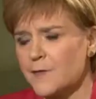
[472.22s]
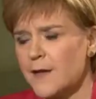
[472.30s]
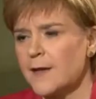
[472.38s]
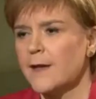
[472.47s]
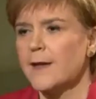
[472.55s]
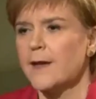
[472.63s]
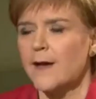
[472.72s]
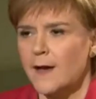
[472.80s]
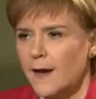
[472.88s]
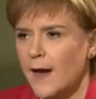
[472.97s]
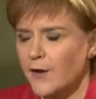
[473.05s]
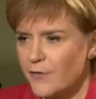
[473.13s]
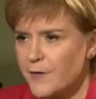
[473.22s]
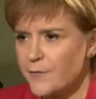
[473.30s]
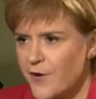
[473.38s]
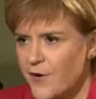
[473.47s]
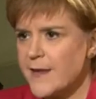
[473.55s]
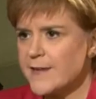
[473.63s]
have a
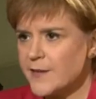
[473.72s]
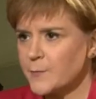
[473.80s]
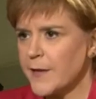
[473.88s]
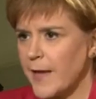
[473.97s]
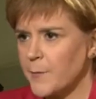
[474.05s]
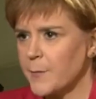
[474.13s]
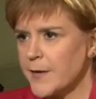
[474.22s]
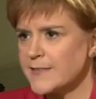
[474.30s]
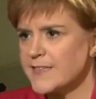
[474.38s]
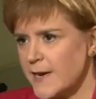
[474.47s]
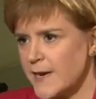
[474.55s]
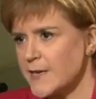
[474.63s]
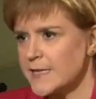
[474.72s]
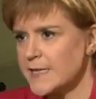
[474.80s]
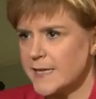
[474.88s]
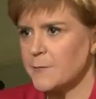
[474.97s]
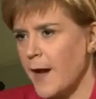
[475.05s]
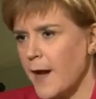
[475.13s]
referendum campaign
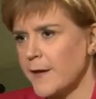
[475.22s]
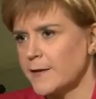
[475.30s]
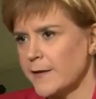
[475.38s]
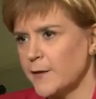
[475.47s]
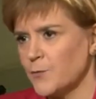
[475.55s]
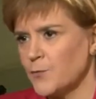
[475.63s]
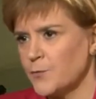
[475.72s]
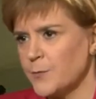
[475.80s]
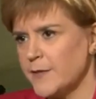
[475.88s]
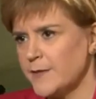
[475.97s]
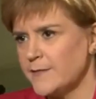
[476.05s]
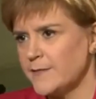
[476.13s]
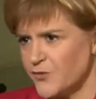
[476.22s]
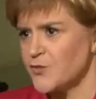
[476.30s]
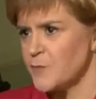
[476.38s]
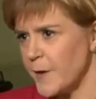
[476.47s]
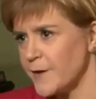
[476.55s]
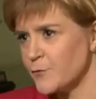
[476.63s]
starting in parallel would be
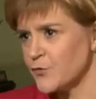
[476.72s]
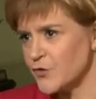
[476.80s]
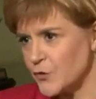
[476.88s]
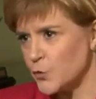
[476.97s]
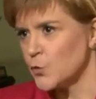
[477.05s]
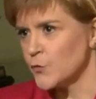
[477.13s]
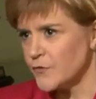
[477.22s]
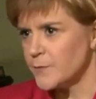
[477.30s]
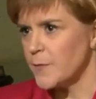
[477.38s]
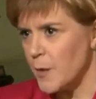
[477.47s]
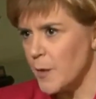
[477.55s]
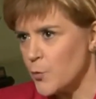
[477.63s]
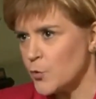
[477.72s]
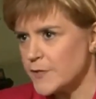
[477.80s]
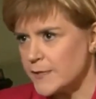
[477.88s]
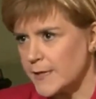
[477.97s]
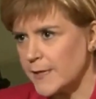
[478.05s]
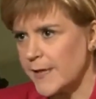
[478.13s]
disrespectful to those
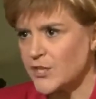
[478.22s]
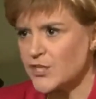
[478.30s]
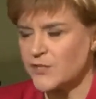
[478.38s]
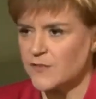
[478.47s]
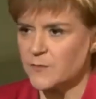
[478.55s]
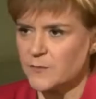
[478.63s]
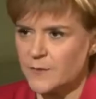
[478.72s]
important elections.